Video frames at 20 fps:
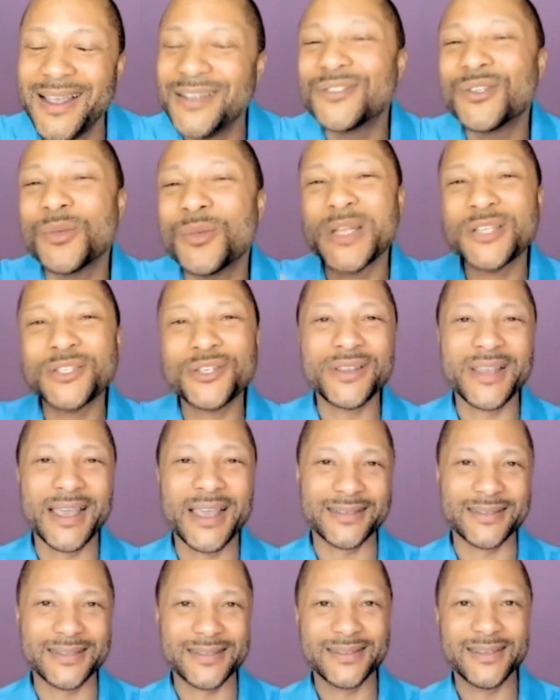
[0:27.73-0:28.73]
So picture
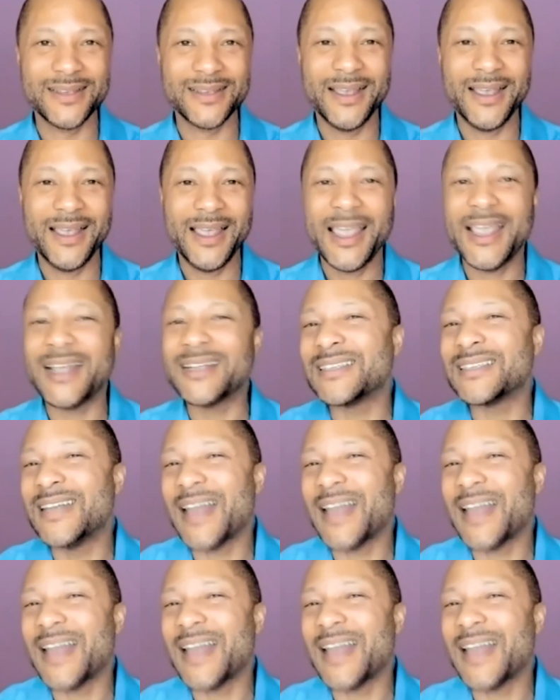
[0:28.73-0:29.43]
this. It's